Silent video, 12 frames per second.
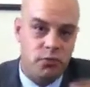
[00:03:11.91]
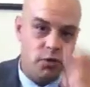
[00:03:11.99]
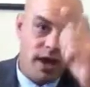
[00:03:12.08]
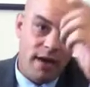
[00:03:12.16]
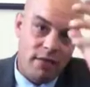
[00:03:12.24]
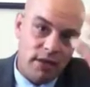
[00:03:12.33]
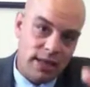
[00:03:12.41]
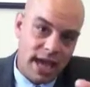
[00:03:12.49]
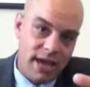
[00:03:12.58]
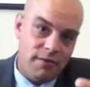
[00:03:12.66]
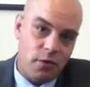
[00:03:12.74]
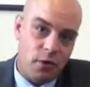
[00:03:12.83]
You have a
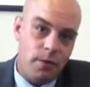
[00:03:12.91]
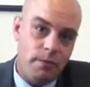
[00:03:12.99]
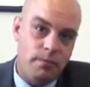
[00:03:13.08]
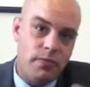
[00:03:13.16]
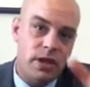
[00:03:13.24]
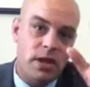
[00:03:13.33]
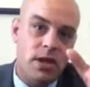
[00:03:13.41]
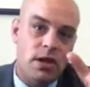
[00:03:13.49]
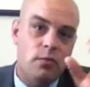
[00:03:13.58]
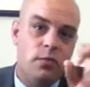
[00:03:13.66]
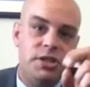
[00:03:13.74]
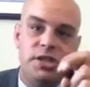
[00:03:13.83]
laver,
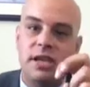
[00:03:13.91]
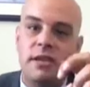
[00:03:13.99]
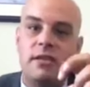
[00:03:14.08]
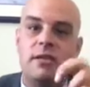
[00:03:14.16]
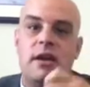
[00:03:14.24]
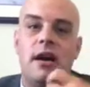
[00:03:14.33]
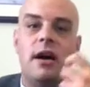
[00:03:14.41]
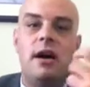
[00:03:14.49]
which is